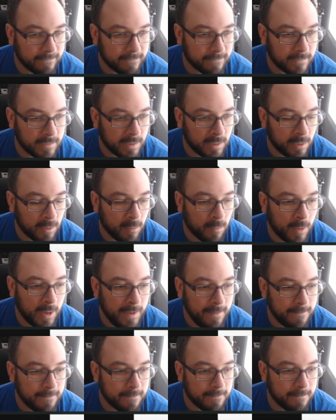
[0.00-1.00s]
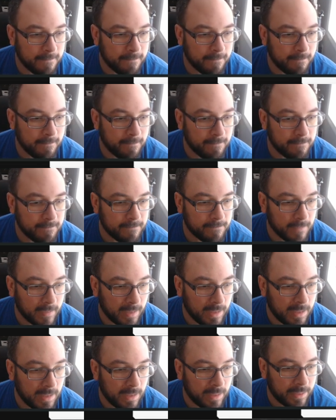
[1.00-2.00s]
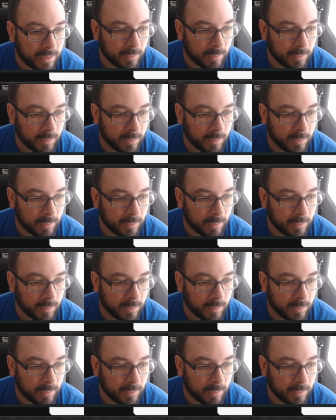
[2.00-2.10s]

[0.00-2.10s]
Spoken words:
know what? I think we're